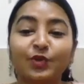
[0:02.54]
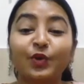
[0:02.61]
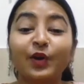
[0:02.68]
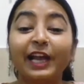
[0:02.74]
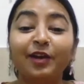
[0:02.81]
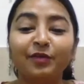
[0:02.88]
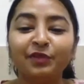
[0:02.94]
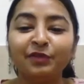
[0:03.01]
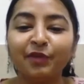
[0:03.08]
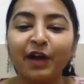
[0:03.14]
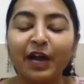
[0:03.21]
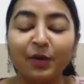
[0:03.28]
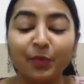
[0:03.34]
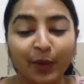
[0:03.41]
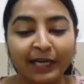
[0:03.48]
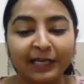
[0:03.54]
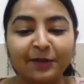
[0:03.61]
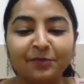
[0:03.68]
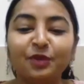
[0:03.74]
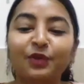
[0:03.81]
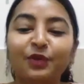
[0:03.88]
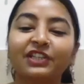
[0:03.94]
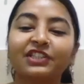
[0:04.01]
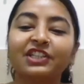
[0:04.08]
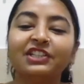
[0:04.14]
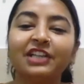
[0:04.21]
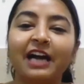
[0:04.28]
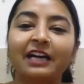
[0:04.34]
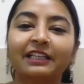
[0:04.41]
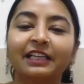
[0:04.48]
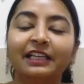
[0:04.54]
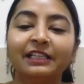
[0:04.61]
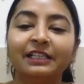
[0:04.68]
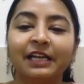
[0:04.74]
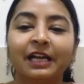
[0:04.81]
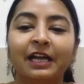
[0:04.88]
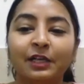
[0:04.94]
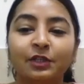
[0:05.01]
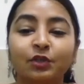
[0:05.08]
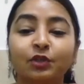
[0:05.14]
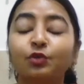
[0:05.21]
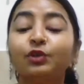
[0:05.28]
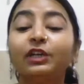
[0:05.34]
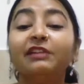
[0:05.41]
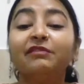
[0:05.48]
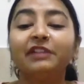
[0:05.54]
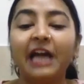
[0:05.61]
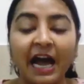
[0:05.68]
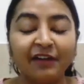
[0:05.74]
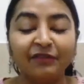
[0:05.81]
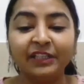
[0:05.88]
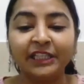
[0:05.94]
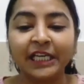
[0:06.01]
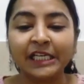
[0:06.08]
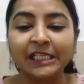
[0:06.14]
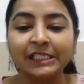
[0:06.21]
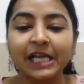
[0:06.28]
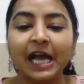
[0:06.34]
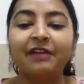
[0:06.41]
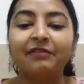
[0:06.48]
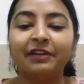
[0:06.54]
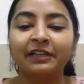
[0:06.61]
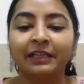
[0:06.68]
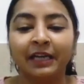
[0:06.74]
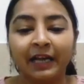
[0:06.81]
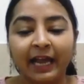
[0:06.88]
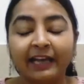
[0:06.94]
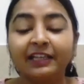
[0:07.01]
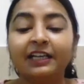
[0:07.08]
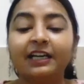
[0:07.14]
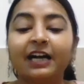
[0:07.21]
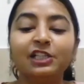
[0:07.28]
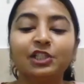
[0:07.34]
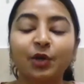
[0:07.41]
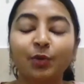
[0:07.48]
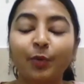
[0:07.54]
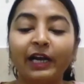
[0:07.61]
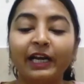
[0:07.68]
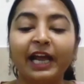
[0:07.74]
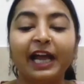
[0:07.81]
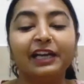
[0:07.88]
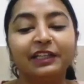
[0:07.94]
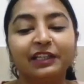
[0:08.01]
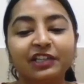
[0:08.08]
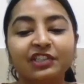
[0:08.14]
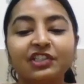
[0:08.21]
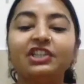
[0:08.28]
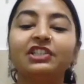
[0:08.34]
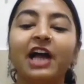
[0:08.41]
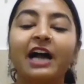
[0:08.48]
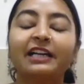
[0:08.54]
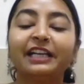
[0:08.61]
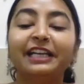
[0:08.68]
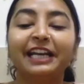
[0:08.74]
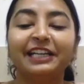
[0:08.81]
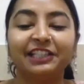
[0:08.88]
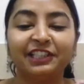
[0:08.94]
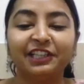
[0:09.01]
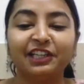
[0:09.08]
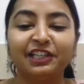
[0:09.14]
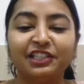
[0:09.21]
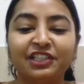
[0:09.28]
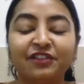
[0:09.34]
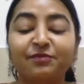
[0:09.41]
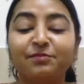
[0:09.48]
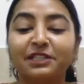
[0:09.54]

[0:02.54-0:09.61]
So hello everyone, welcome to Krishi Jagran. So today we have with us our Agriculture World and Krishi Jagran Editor-in-Chief,